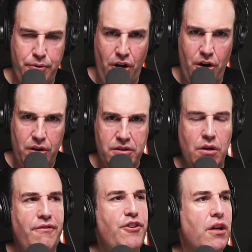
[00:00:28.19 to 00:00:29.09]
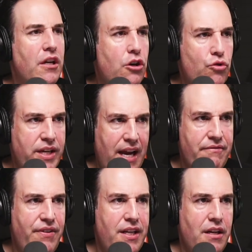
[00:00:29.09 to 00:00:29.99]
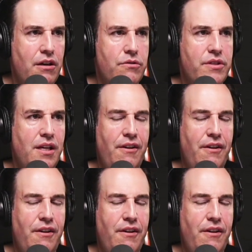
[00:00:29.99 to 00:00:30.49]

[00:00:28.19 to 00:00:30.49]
blogs, if you're going to create videos,